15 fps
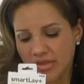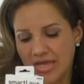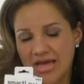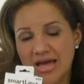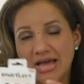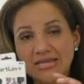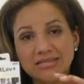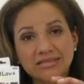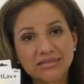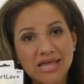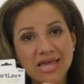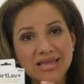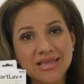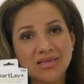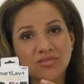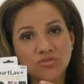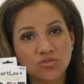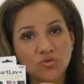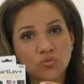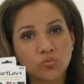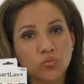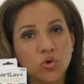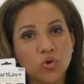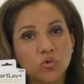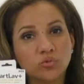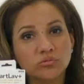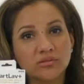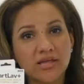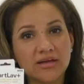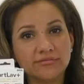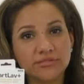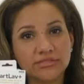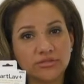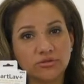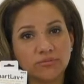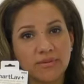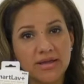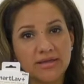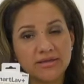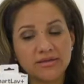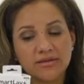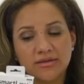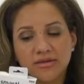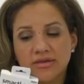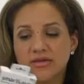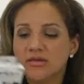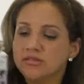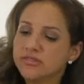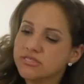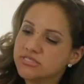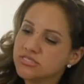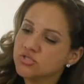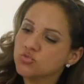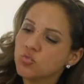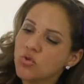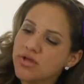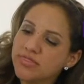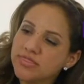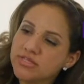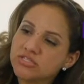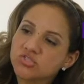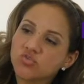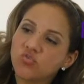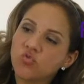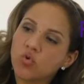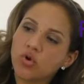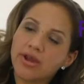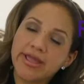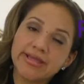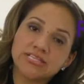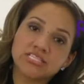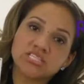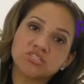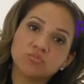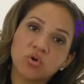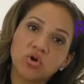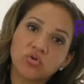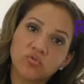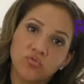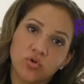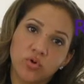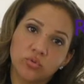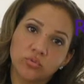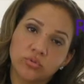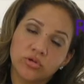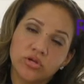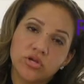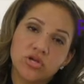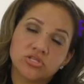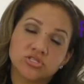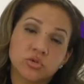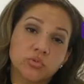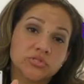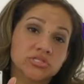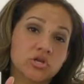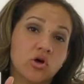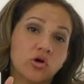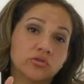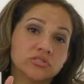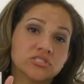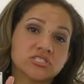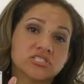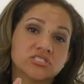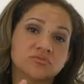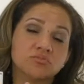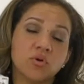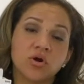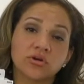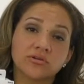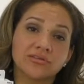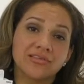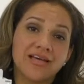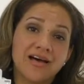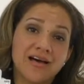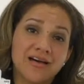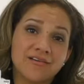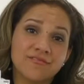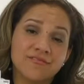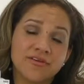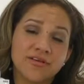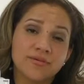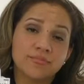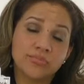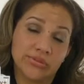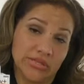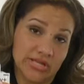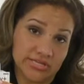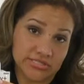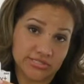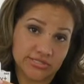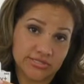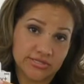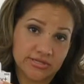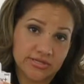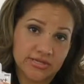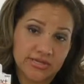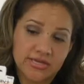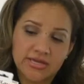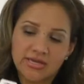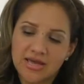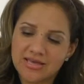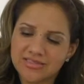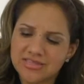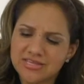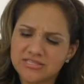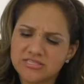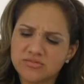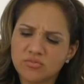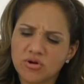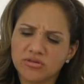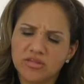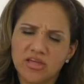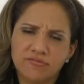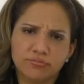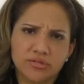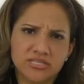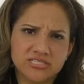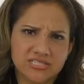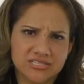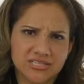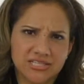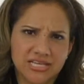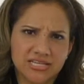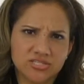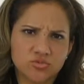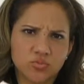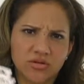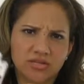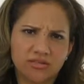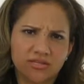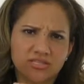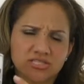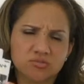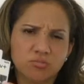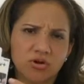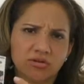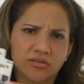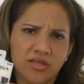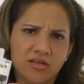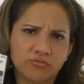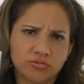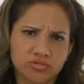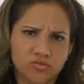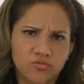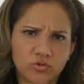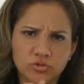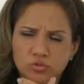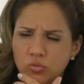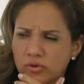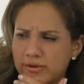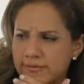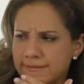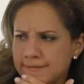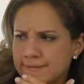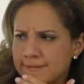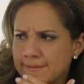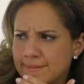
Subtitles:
I like the Rode lavalier mic. This is one that's for a smartphone. So it's called SmartLav Plus. I think SmartLav Plus is the latest one. I think SmartLav was the first one.